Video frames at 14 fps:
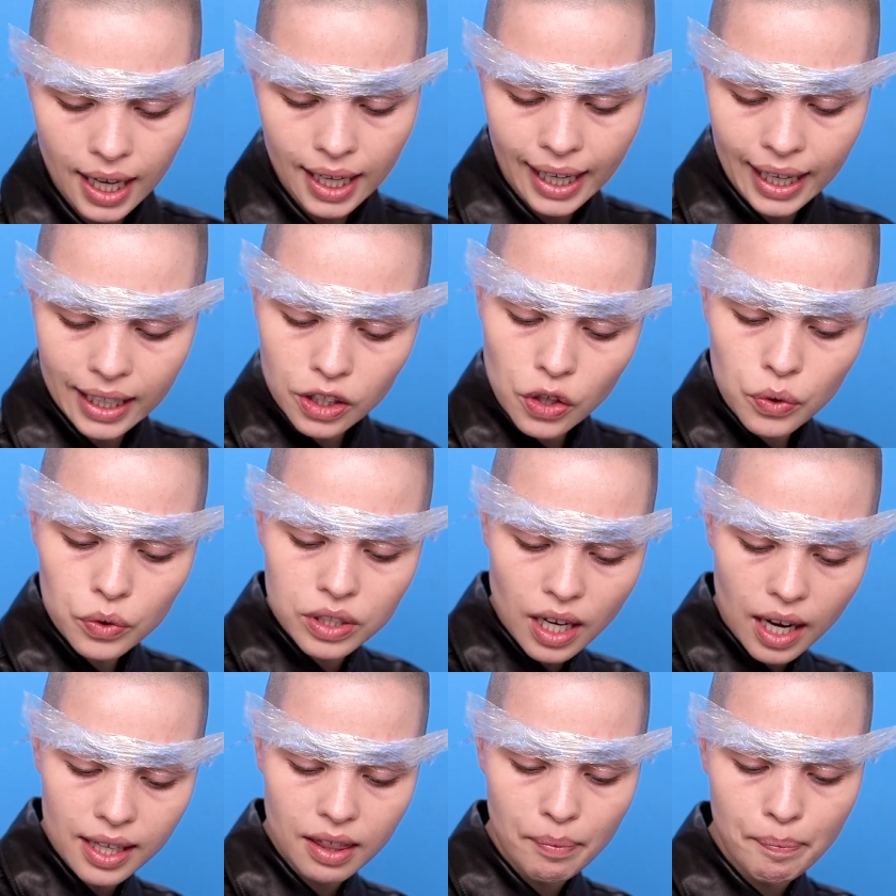Can you
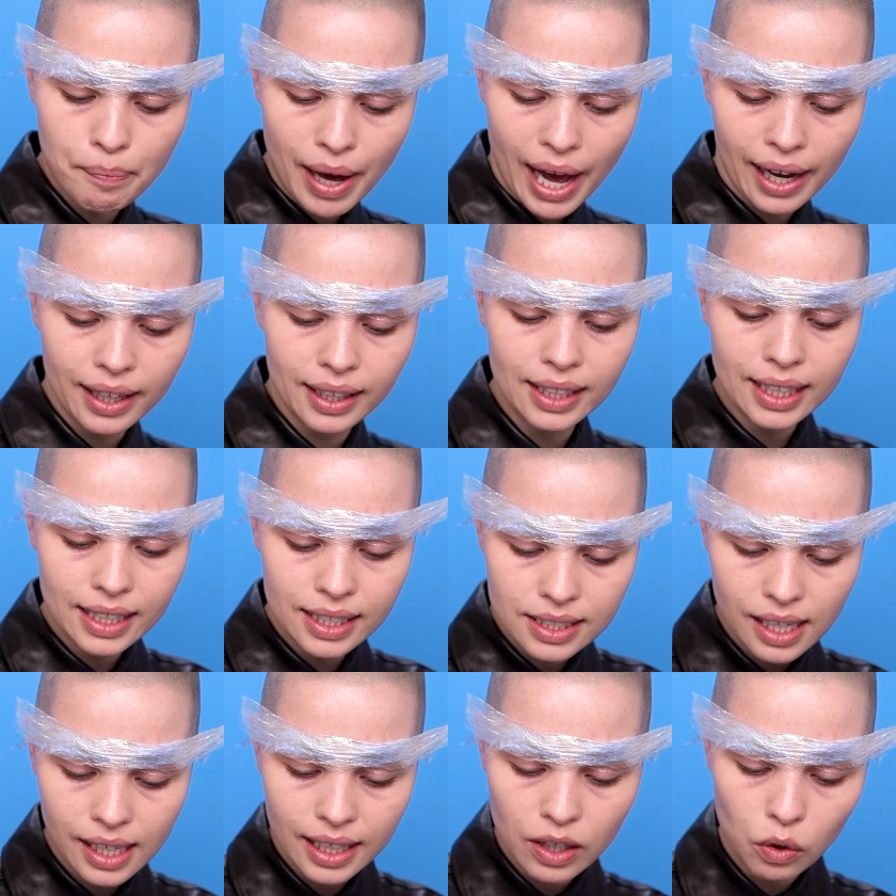dye them back
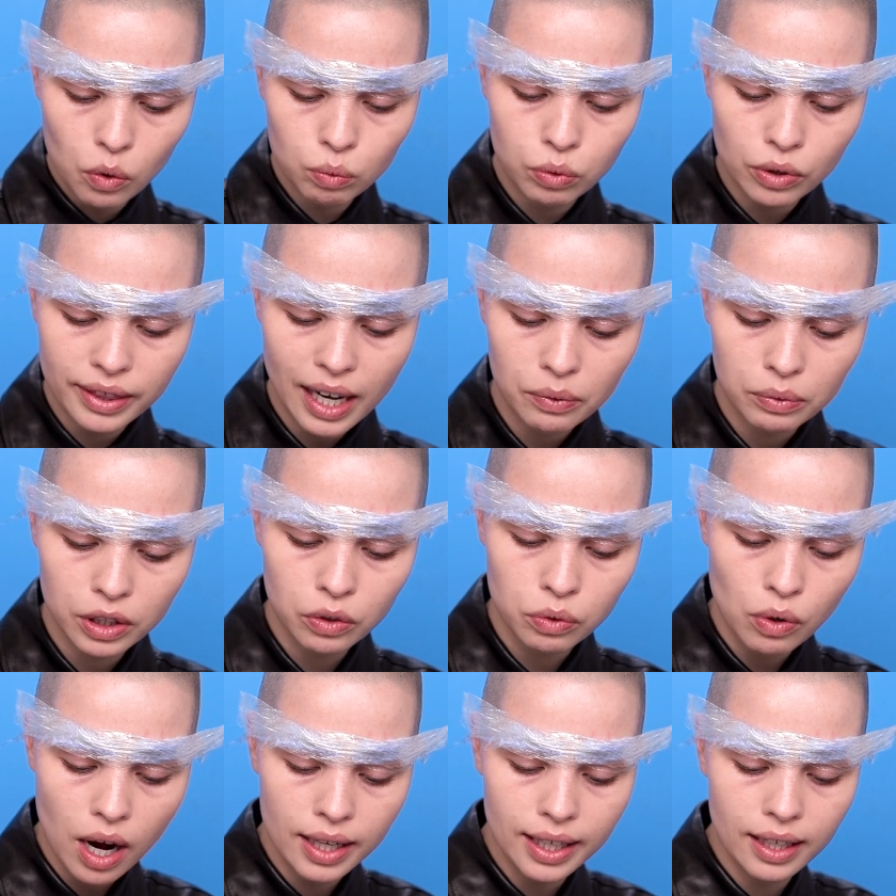easily, or would that
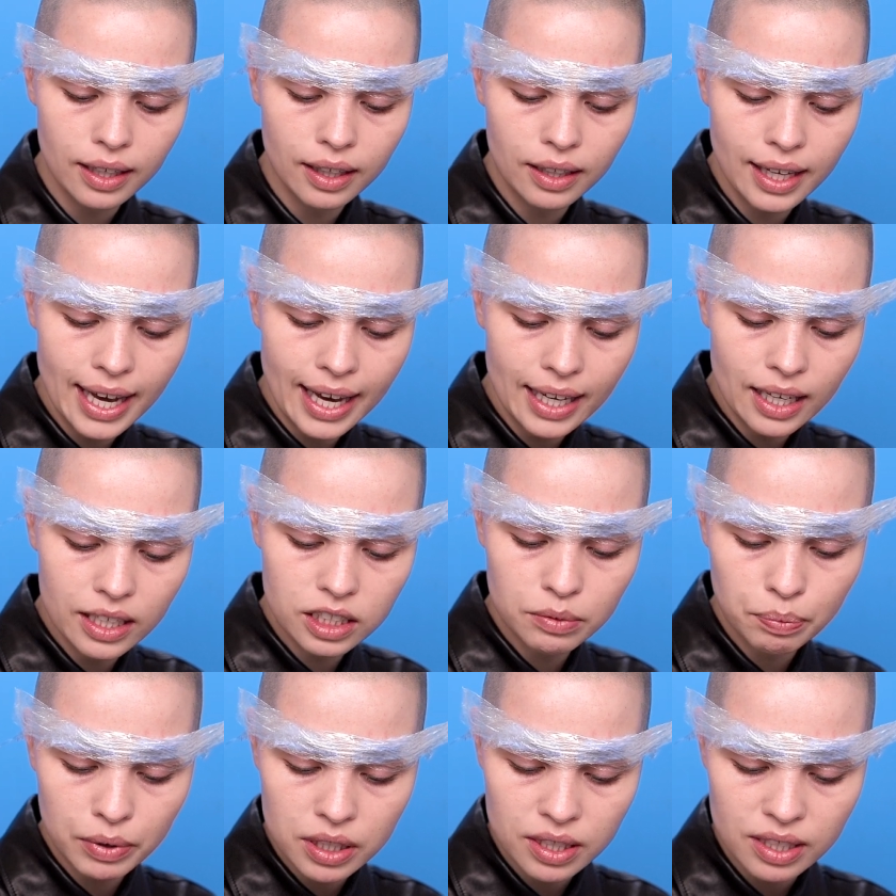require a
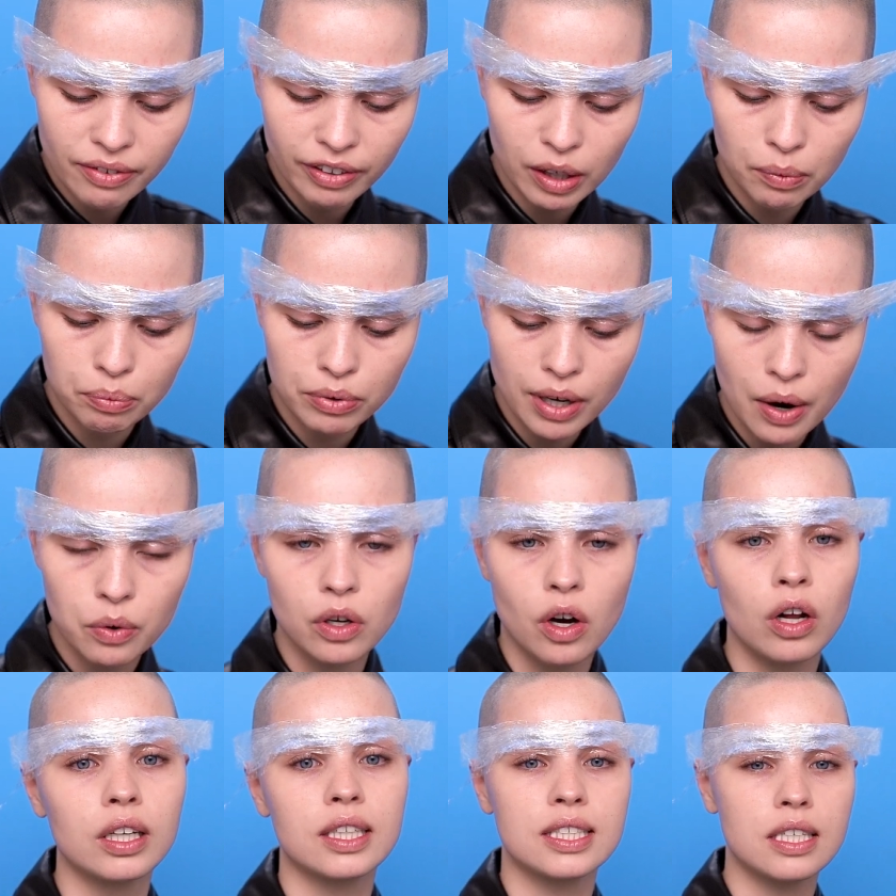specific brow
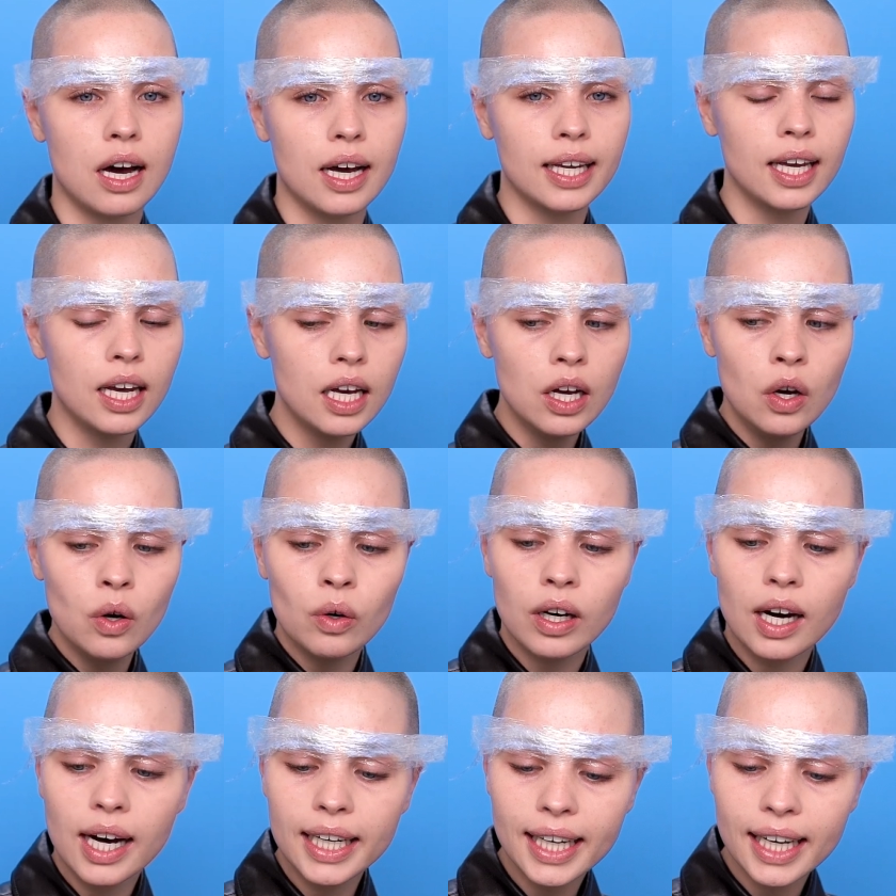color dye? Well,
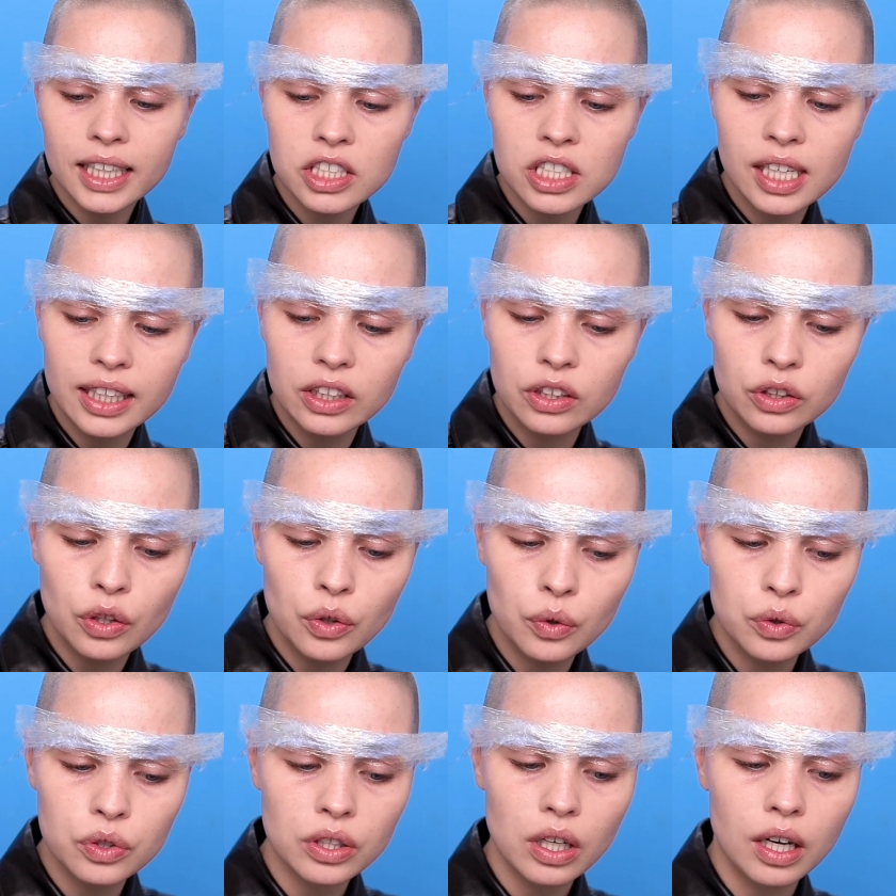I actually
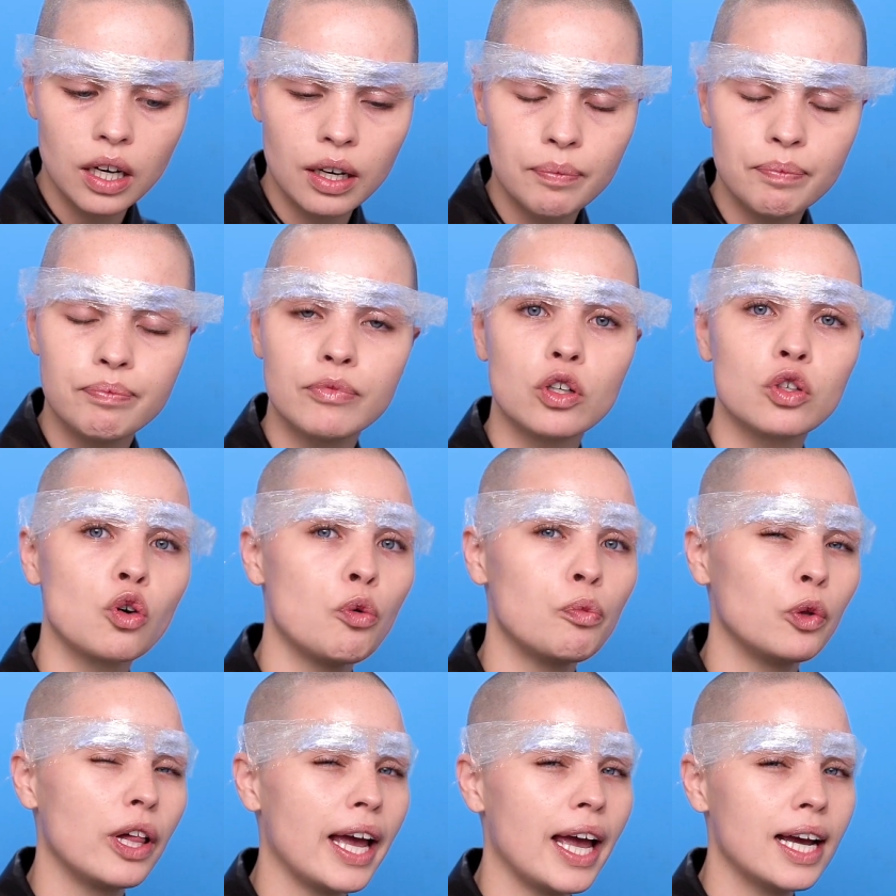use normal
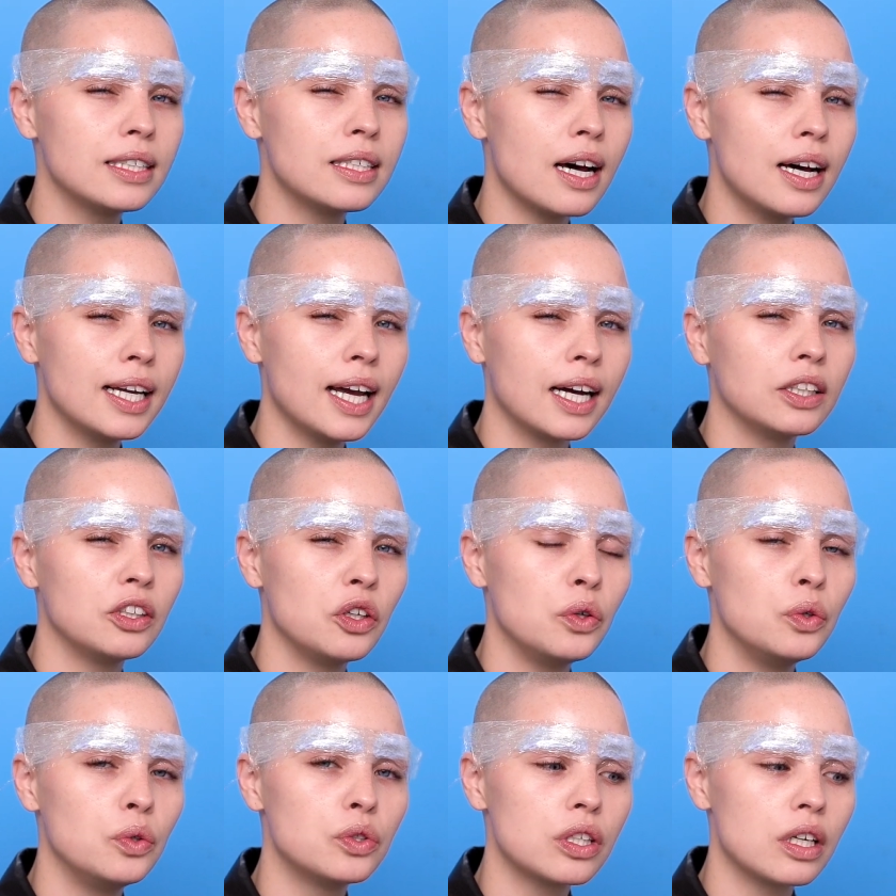hair dye. I
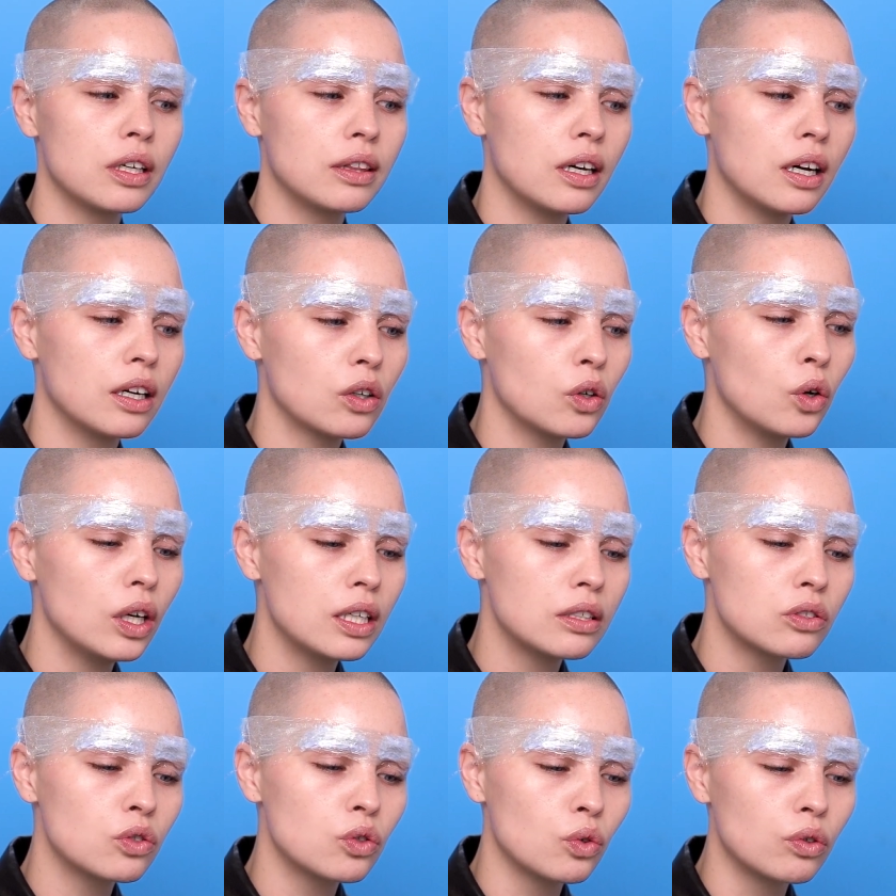use the
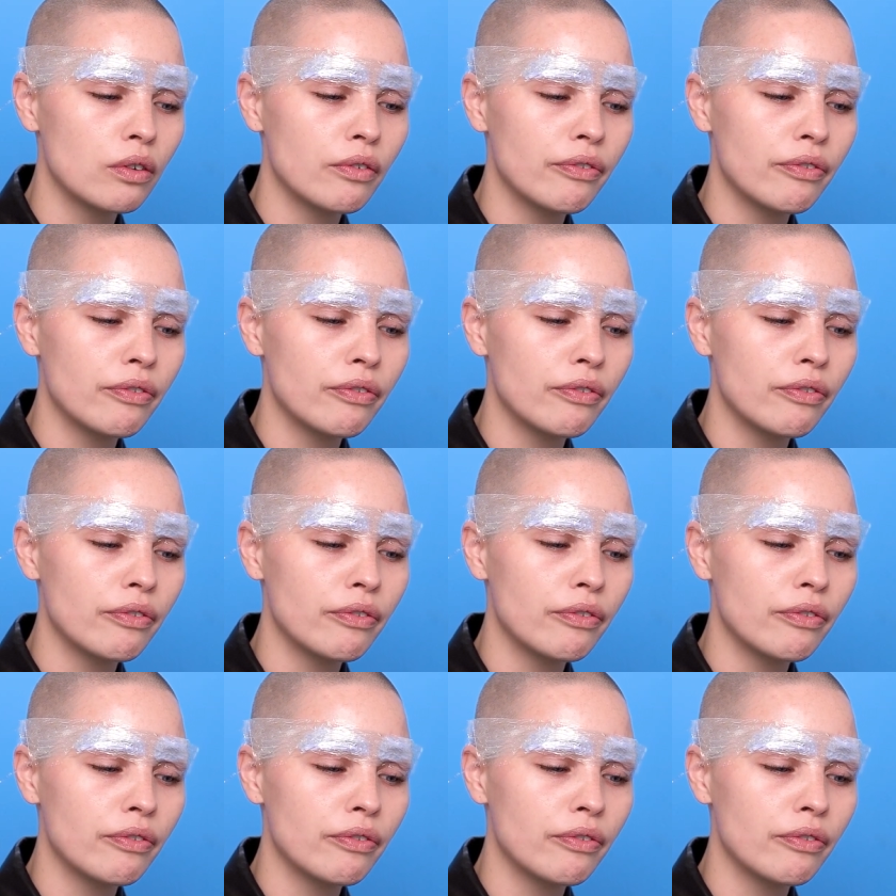Cellophane